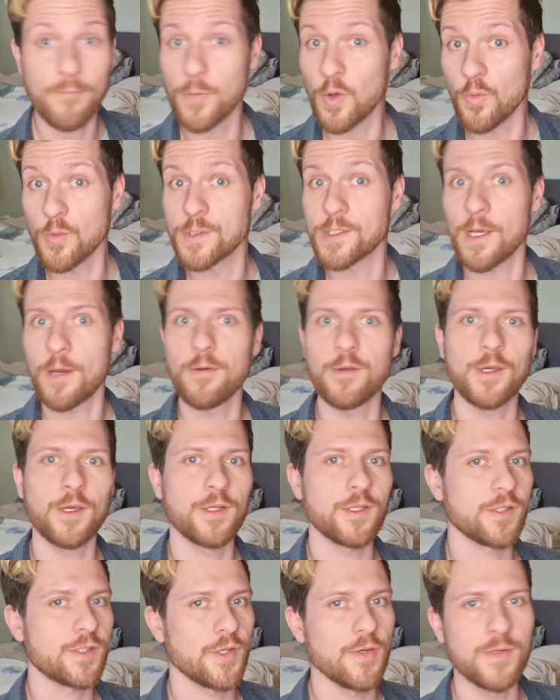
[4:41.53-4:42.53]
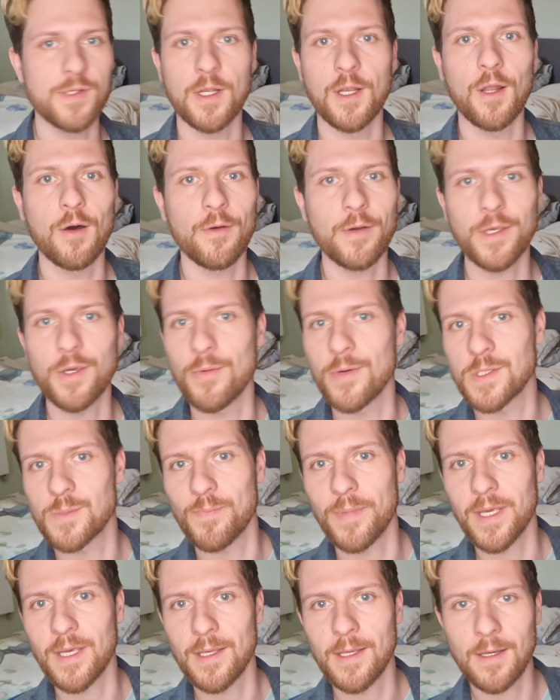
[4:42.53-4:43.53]
Also, you could just use a long
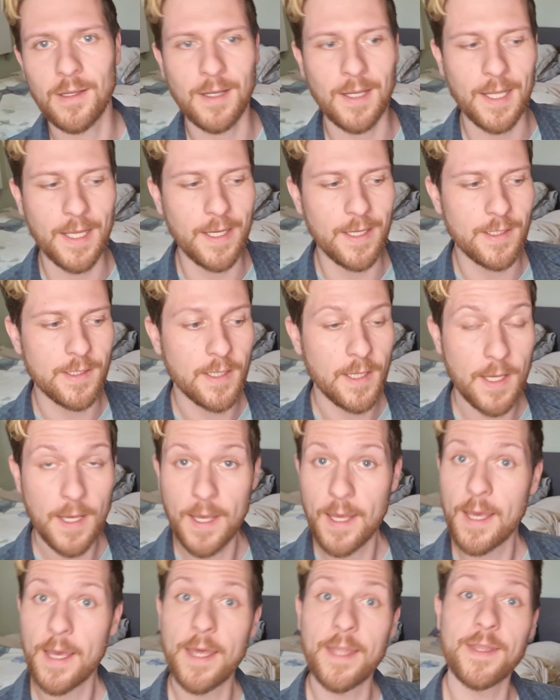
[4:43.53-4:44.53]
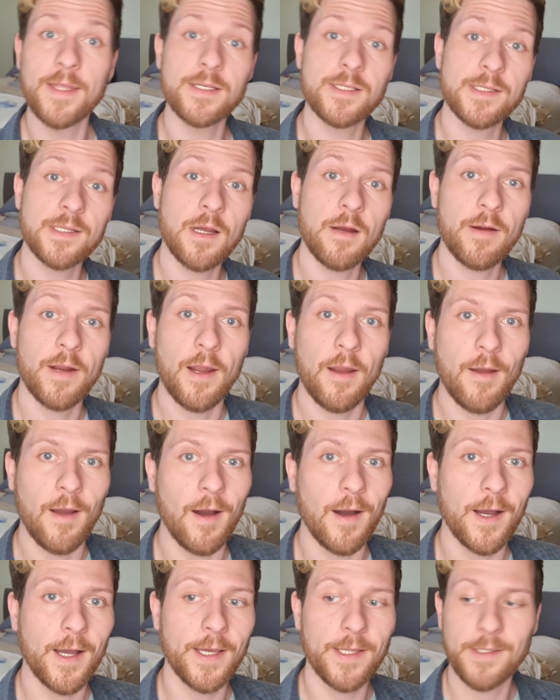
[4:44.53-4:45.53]
USB lead. In this scenario,
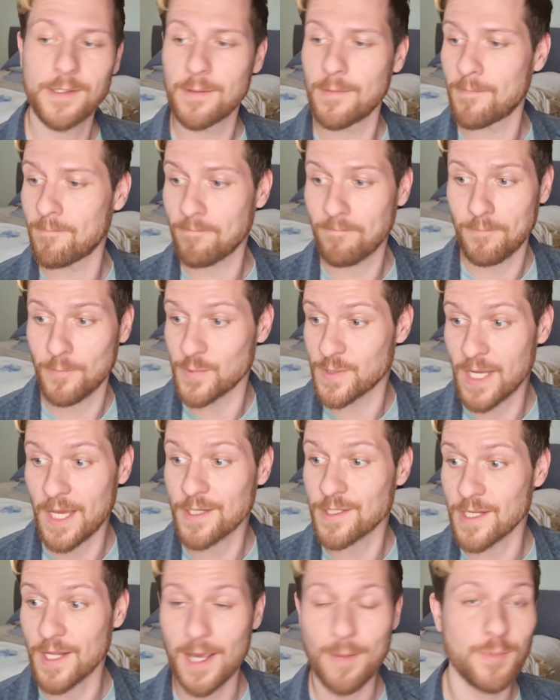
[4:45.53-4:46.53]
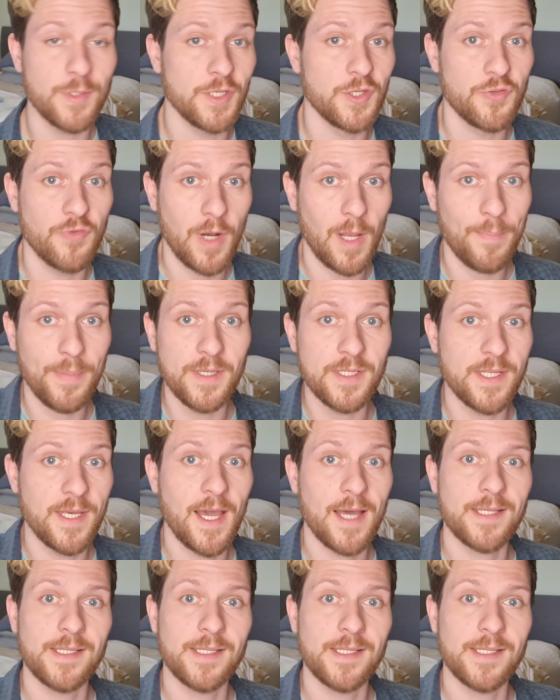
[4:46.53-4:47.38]
I was actually able to drill up into the